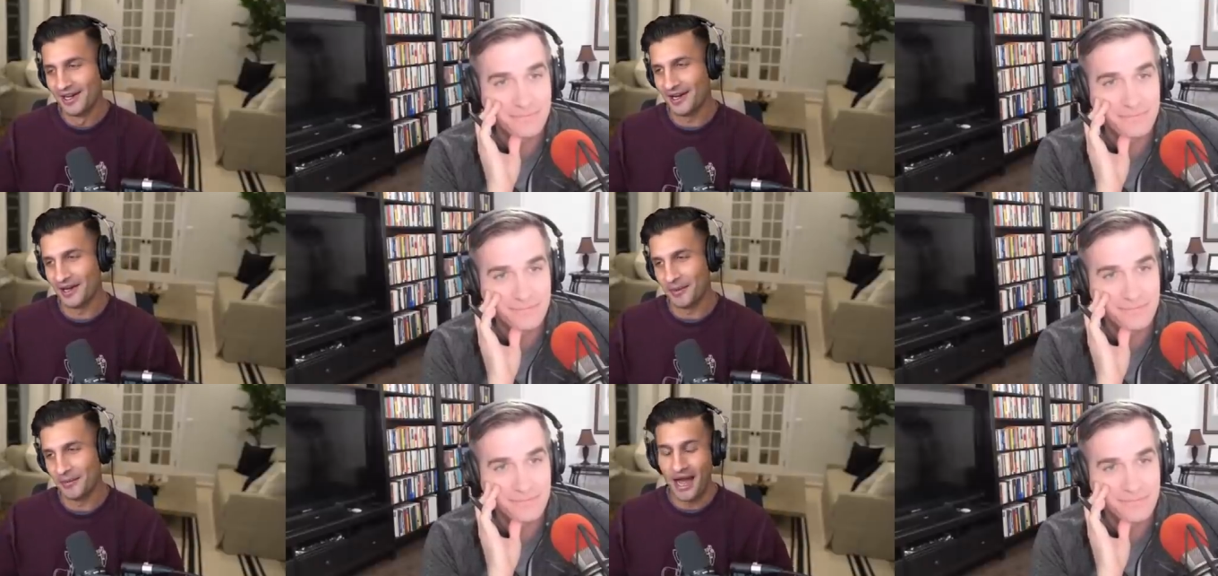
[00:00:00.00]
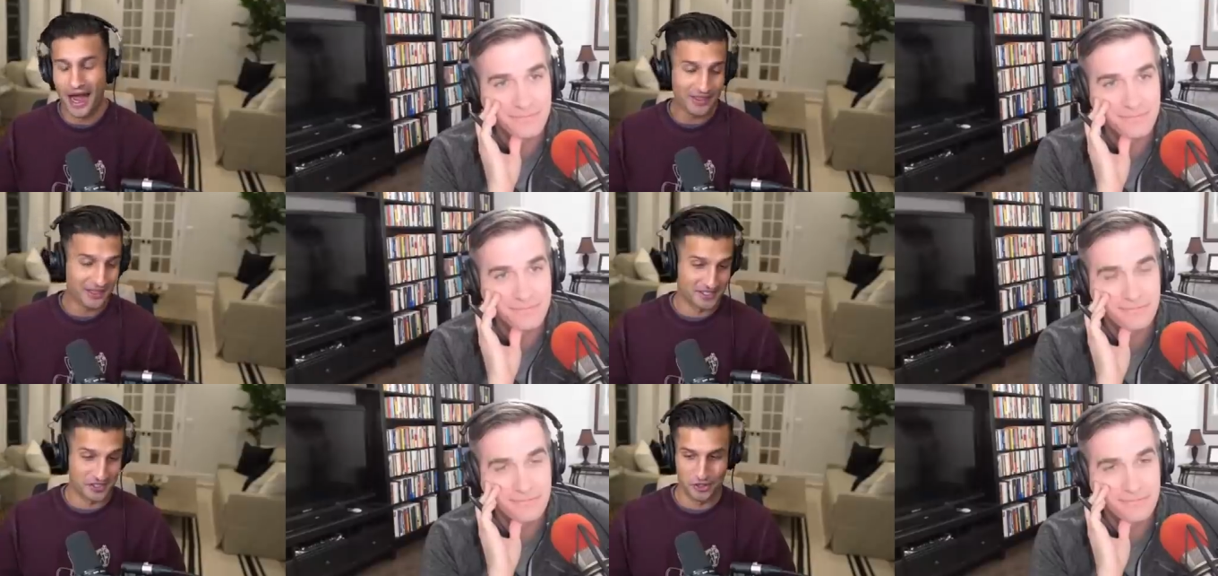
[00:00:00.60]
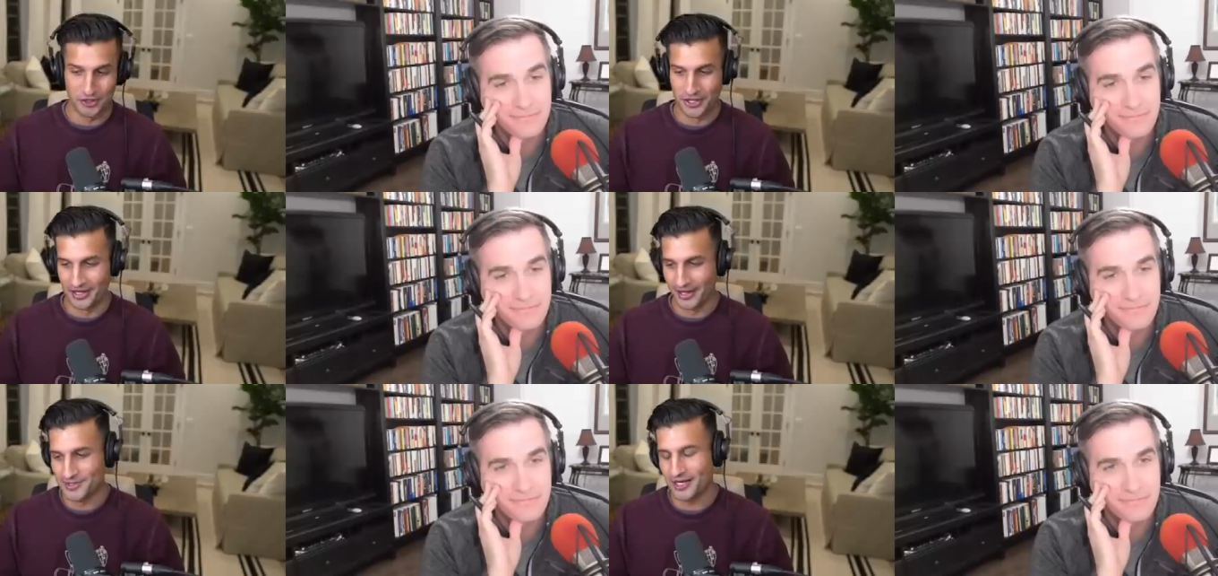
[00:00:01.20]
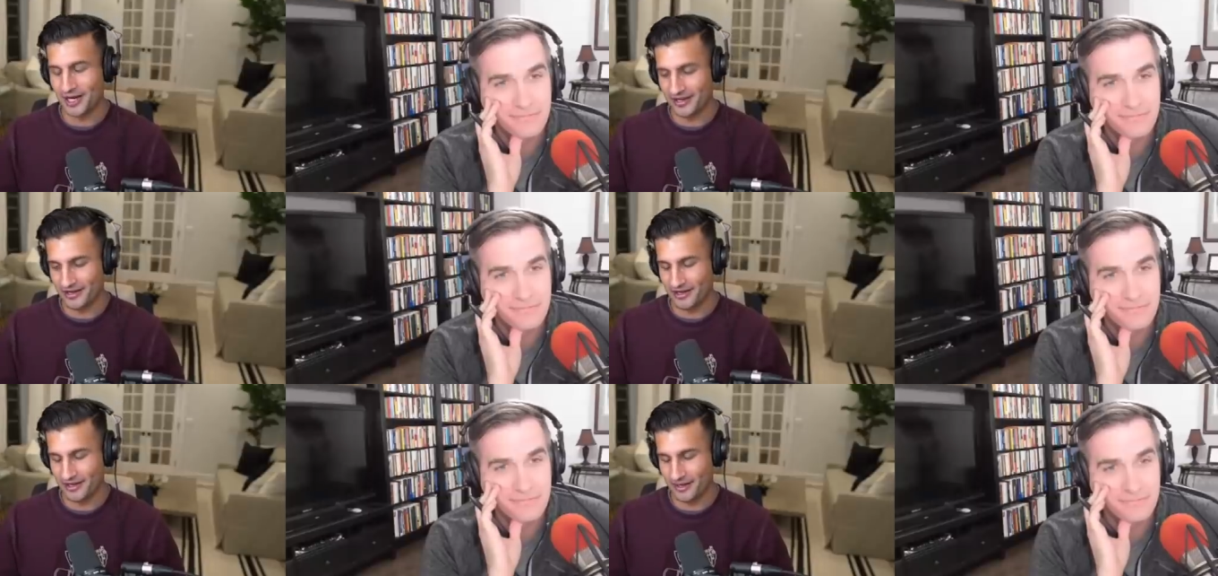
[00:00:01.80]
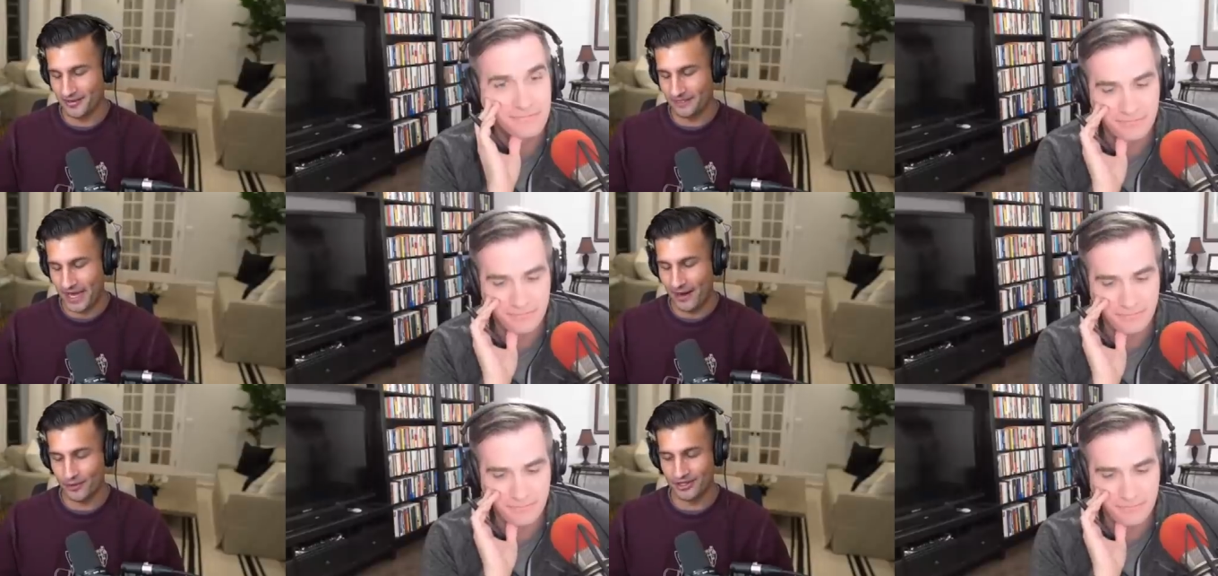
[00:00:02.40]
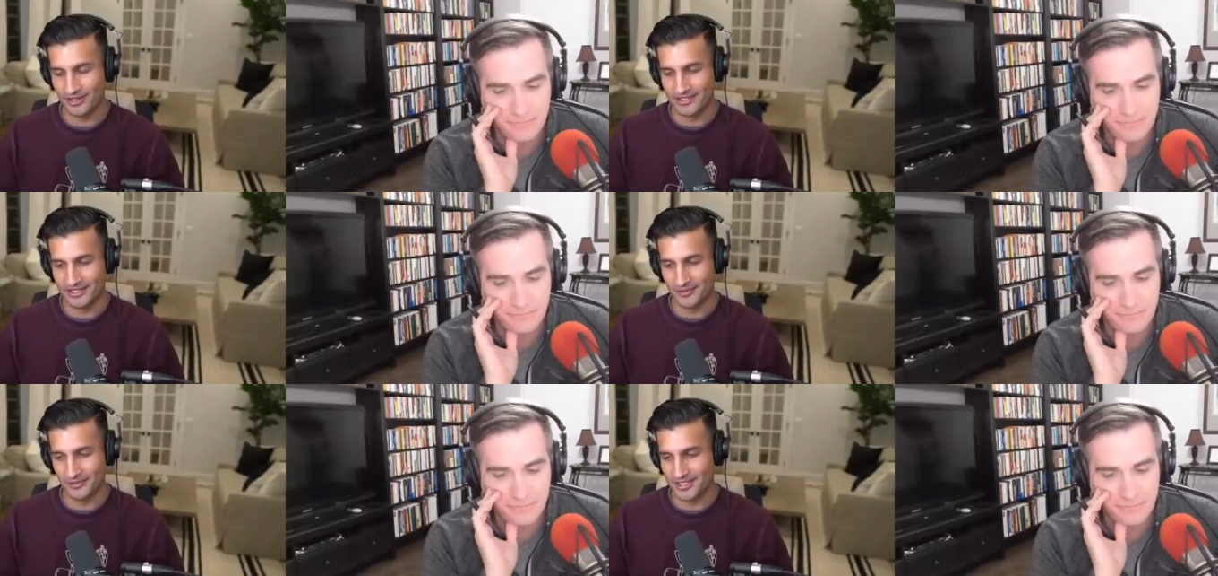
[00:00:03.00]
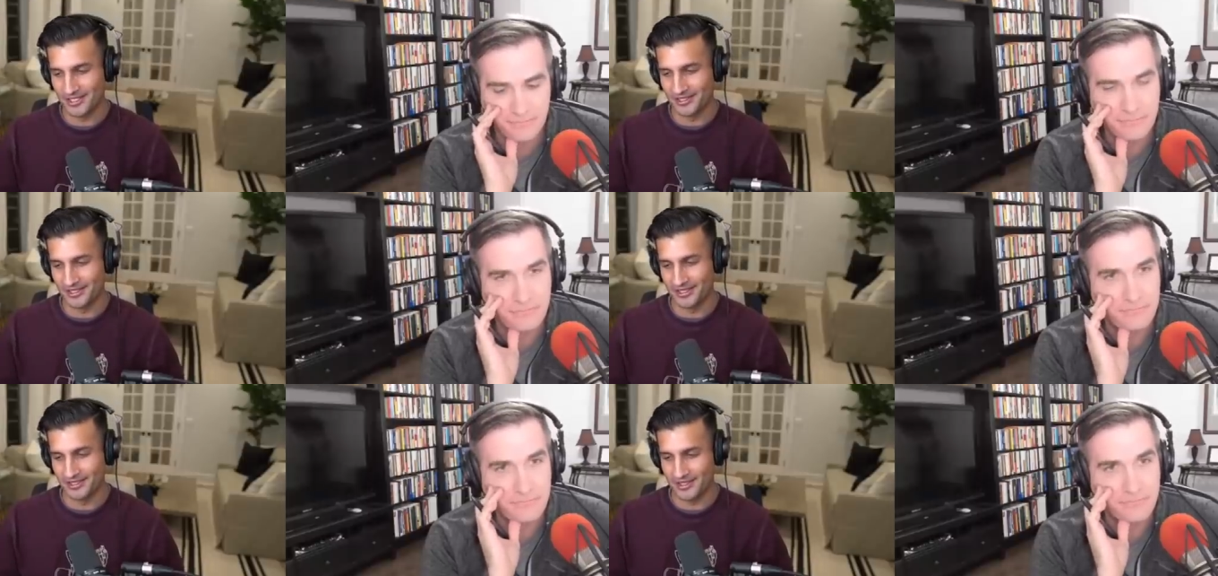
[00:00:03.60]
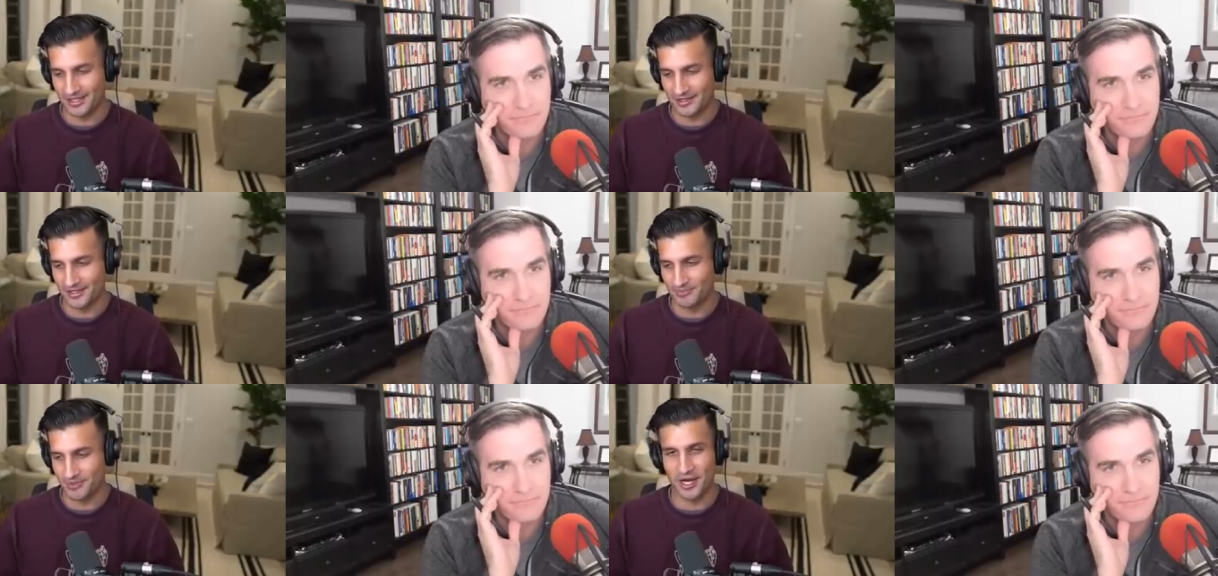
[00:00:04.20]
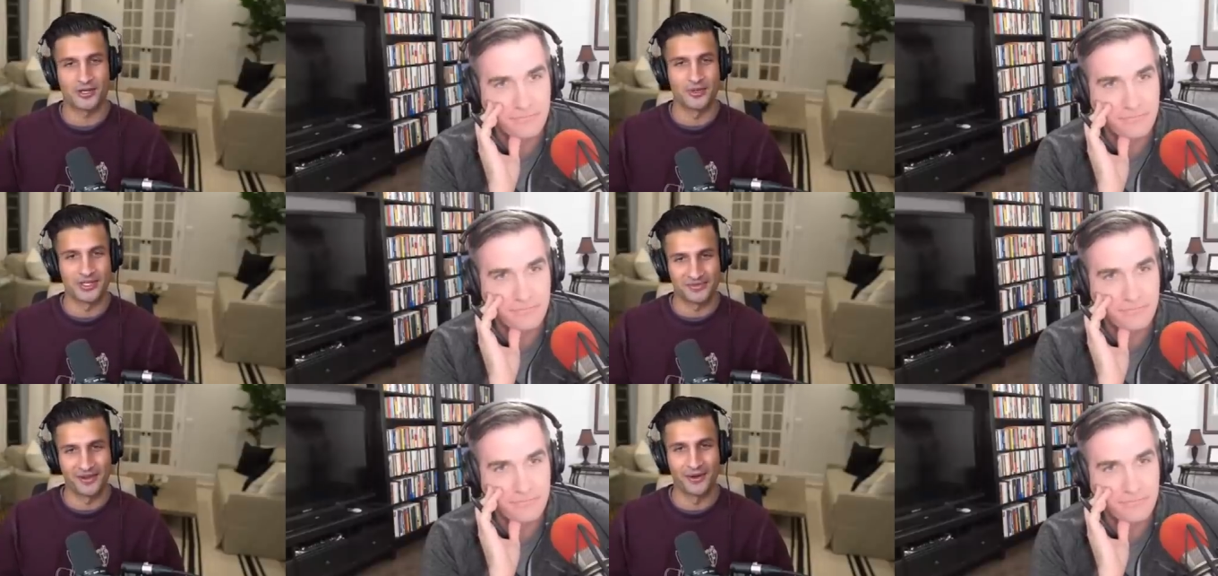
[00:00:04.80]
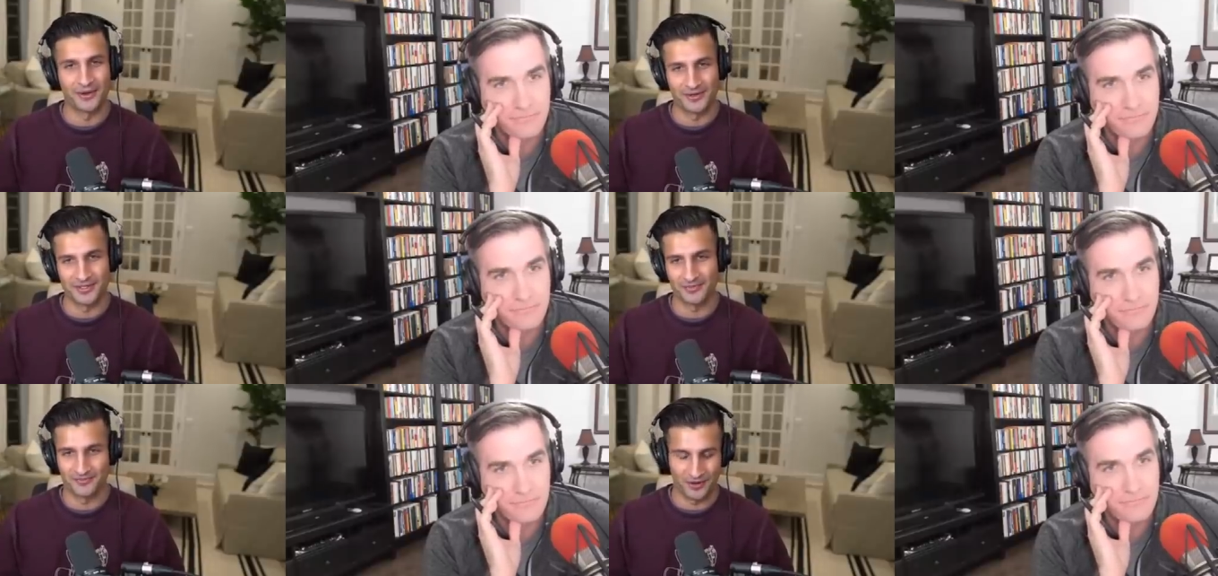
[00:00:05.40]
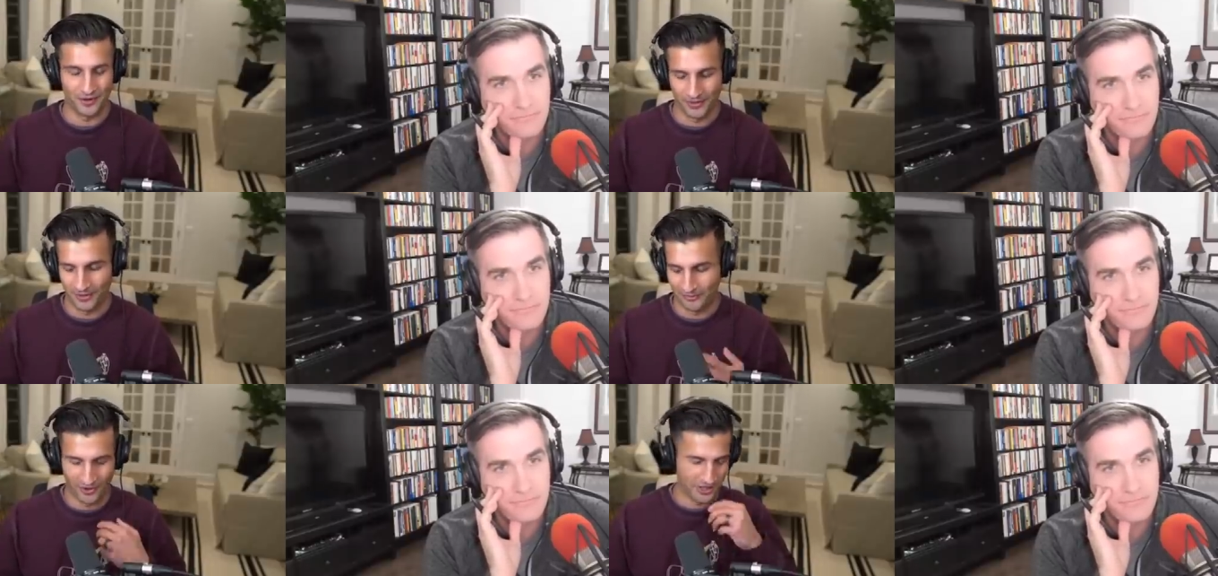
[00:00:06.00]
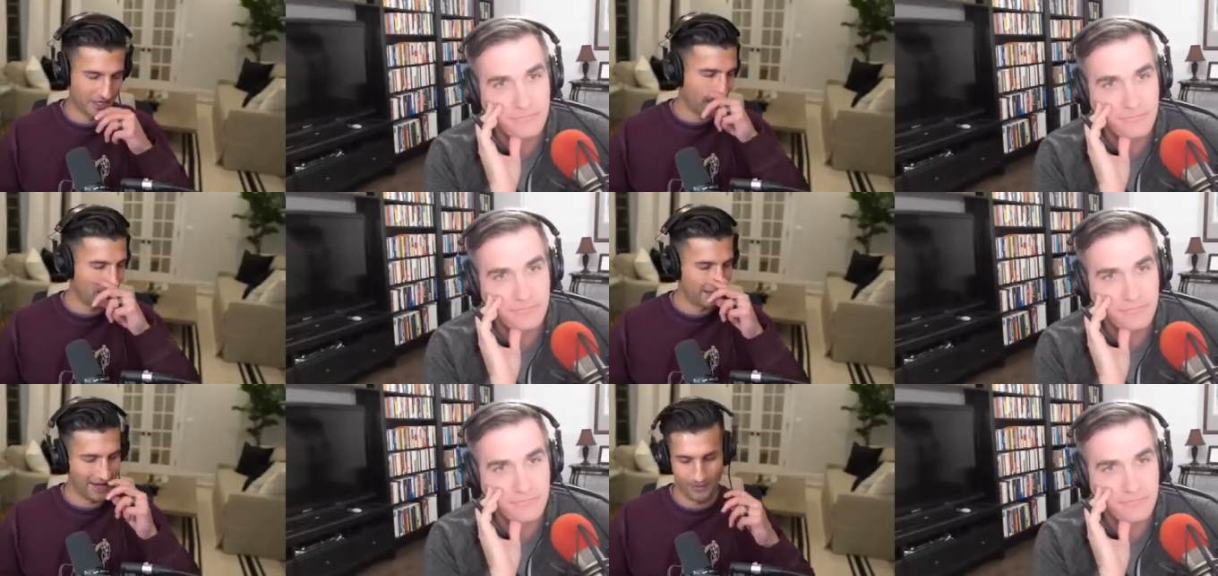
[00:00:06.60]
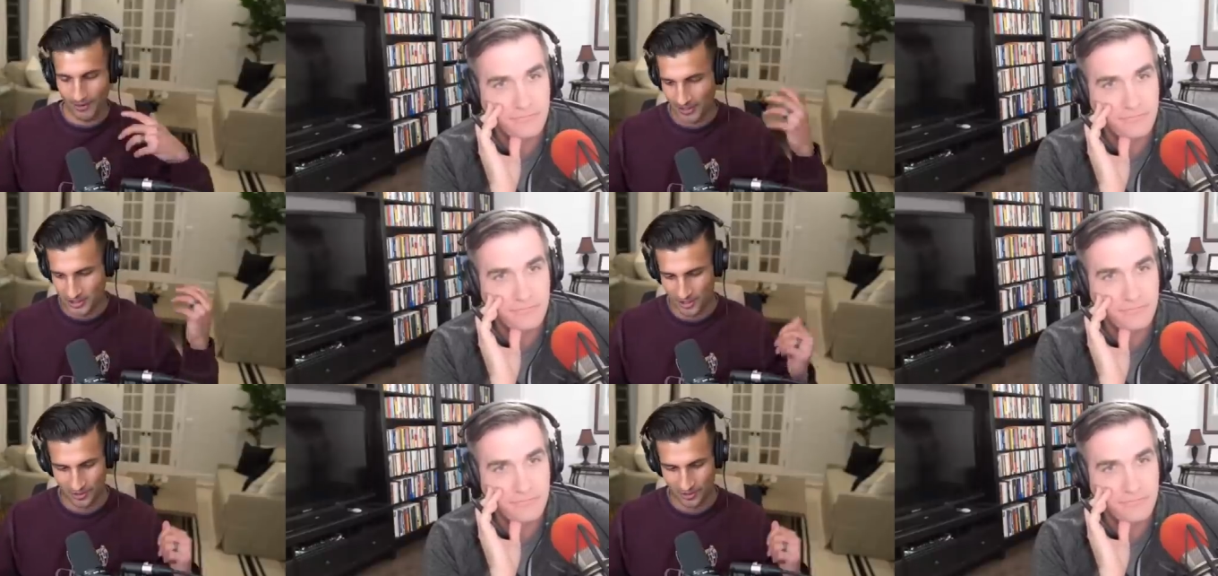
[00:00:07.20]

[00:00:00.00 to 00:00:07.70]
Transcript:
Speaker 1: Um, I think it's a good thing. I was talking to um, Howard Lindzen recently. He's like the StockTwits founder. He's a really funny guy. I had him on my show